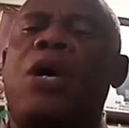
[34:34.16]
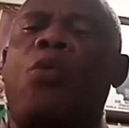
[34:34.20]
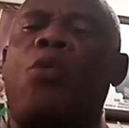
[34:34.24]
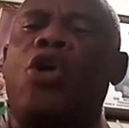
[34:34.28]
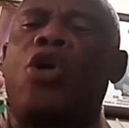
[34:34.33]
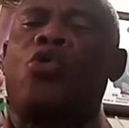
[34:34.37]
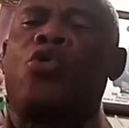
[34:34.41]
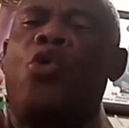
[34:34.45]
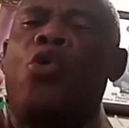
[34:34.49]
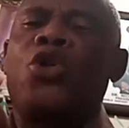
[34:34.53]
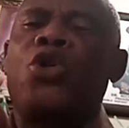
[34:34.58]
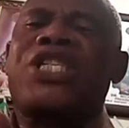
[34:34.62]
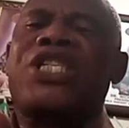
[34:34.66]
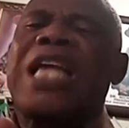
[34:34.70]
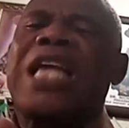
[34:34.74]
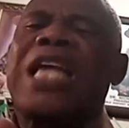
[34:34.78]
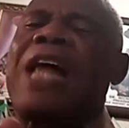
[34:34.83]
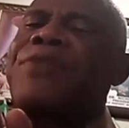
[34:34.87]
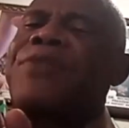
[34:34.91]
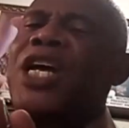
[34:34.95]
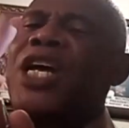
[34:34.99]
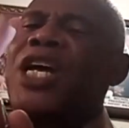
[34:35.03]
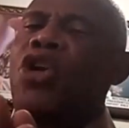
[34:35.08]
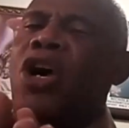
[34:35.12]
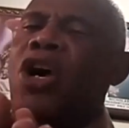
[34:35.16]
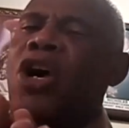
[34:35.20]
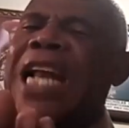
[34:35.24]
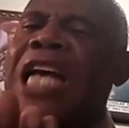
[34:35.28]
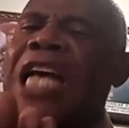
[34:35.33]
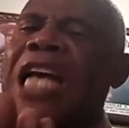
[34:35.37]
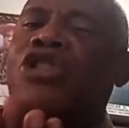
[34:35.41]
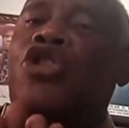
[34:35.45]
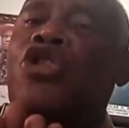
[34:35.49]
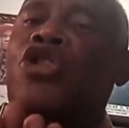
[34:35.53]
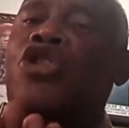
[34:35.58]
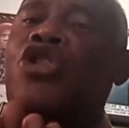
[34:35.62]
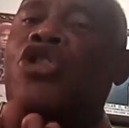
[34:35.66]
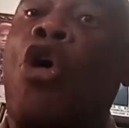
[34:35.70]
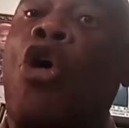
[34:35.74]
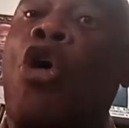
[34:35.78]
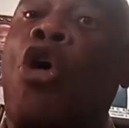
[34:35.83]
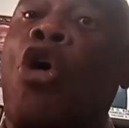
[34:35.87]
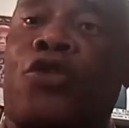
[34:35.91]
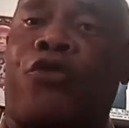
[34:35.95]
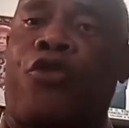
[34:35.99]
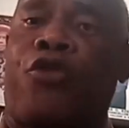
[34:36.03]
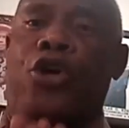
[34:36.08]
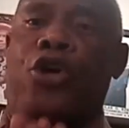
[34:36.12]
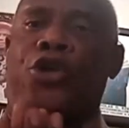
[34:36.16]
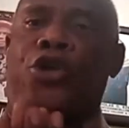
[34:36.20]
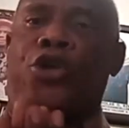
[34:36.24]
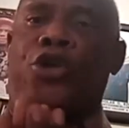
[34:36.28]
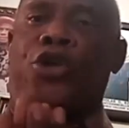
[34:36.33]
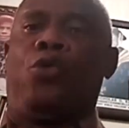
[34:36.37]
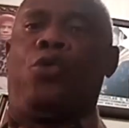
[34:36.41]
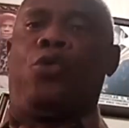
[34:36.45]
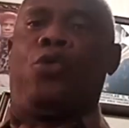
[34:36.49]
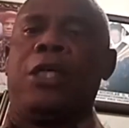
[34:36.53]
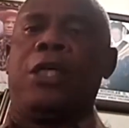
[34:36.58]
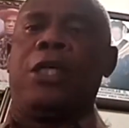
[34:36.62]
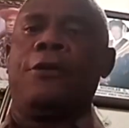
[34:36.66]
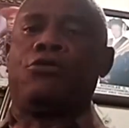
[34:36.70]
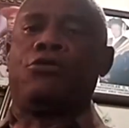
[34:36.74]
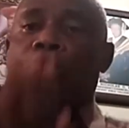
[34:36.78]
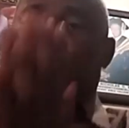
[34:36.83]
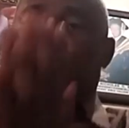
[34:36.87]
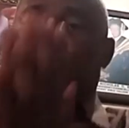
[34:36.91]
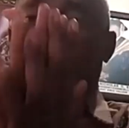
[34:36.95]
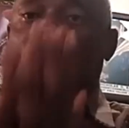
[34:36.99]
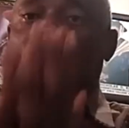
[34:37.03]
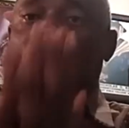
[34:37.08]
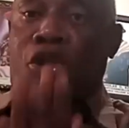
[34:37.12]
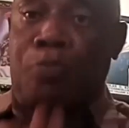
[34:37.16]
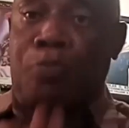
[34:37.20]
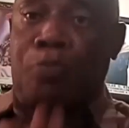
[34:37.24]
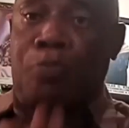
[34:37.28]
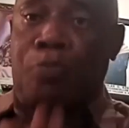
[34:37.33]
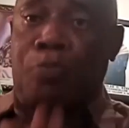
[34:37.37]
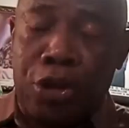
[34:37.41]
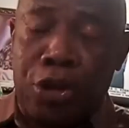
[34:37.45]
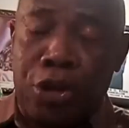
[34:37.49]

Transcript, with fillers: one who served the Lord as touch for you, to support